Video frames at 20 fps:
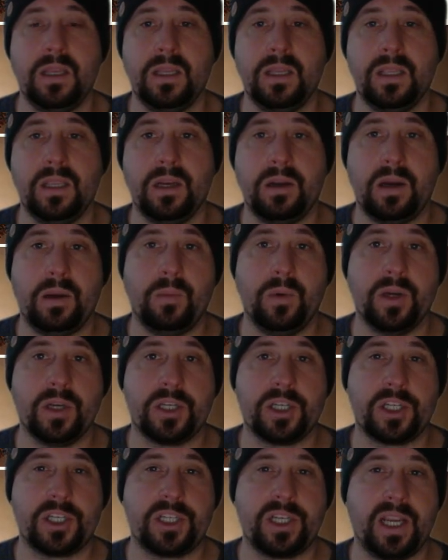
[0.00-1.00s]
you know, I want to
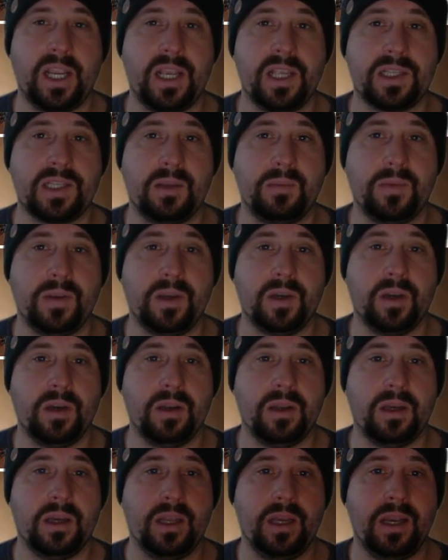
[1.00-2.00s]
just share something on
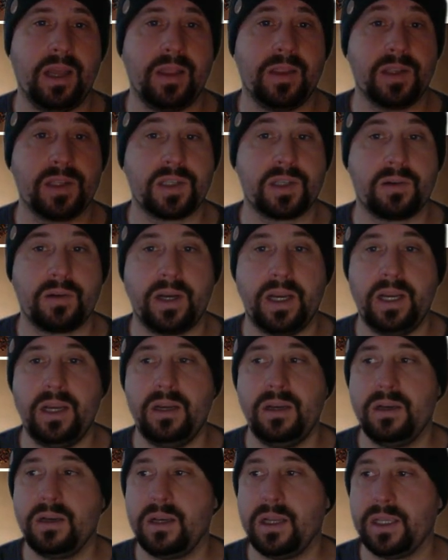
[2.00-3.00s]
another
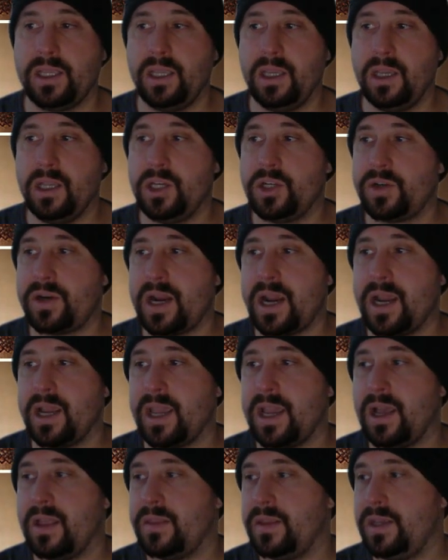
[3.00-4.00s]
screen, like you can
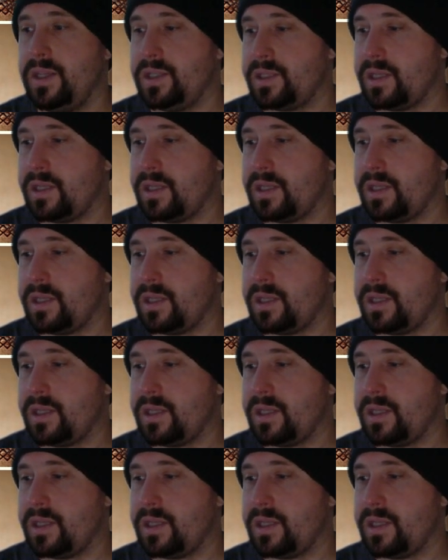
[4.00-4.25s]
drag out these